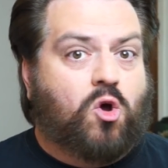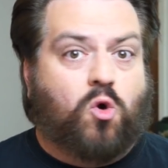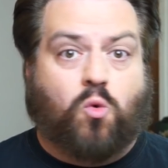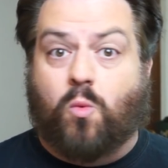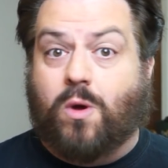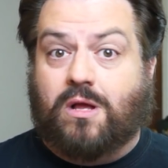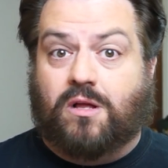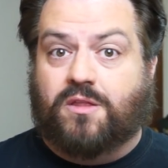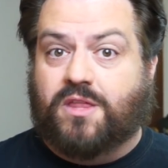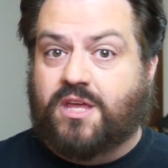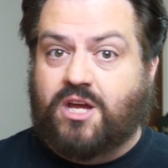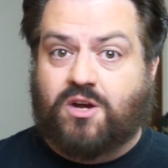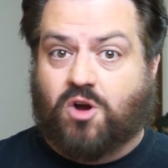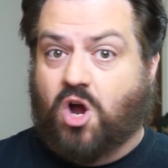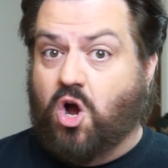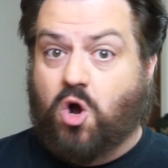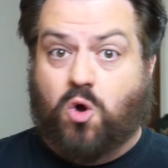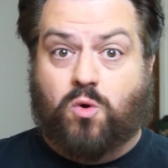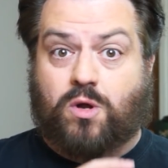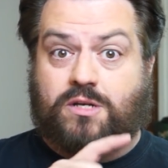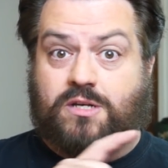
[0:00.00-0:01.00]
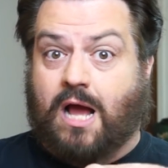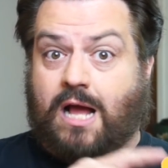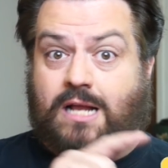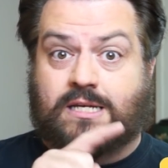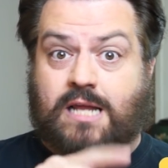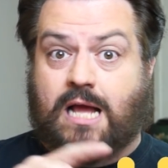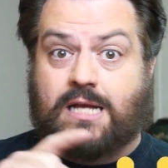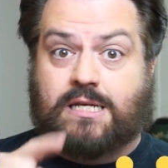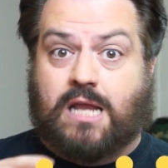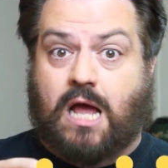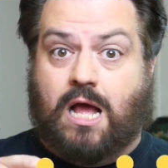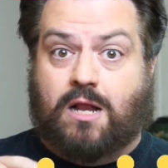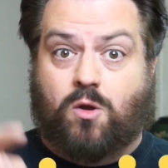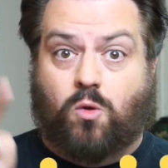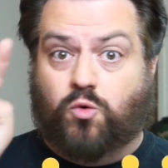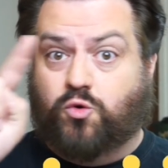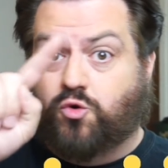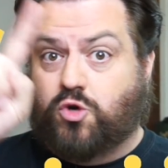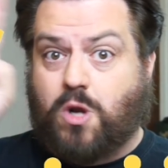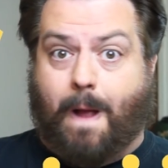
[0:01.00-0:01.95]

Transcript: will the hero dot dot dot